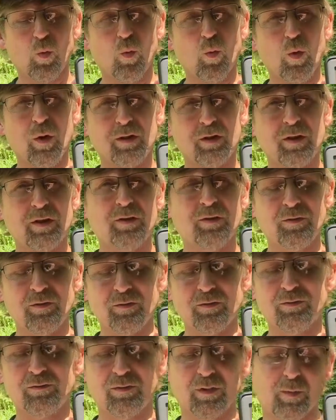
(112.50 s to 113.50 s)
what
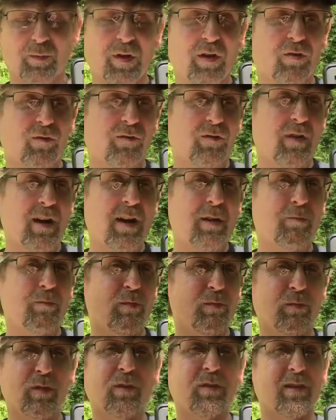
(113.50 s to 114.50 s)
does the metal frame
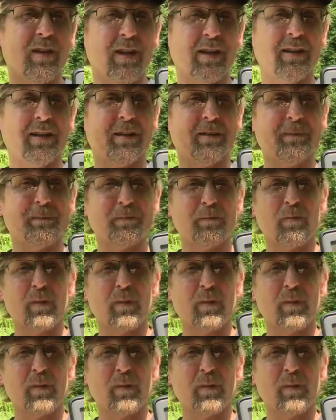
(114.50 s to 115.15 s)
look like?